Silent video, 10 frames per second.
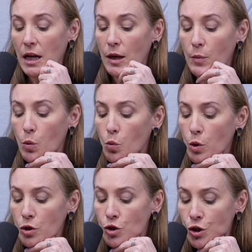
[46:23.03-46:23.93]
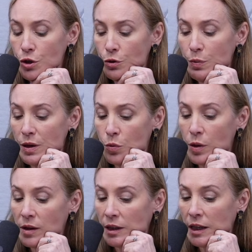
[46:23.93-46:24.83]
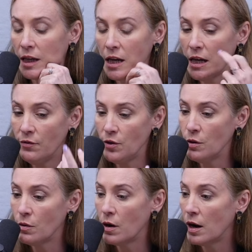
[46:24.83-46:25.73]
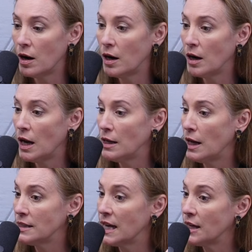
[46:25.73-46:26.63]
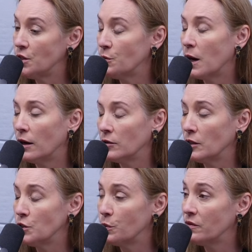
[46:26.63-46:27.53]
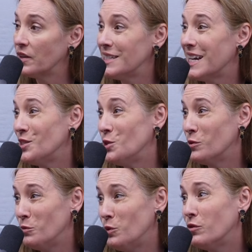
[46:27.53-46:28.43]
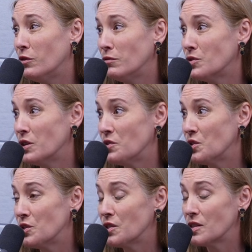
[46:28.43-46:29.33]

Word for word: Um, would you be willing, if you are a, a tattoo parlor, to provide tattoo removal services?